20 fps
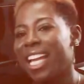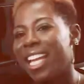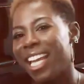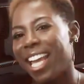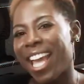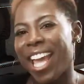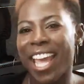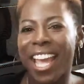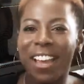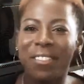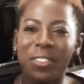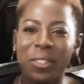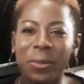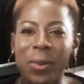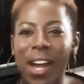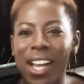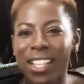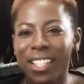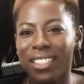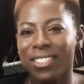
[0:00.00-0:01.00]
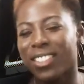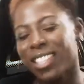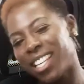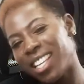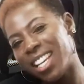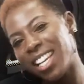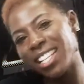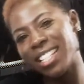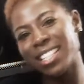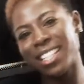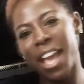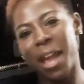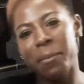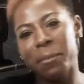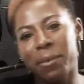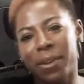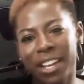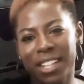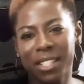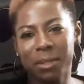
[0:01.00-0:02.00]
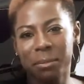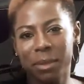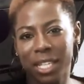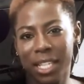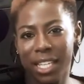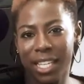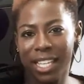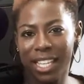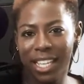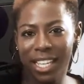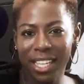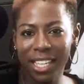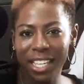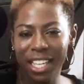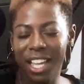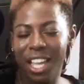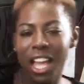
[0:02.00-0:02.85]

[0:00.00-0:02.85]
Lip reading: Hey everyone, it's Empress B here,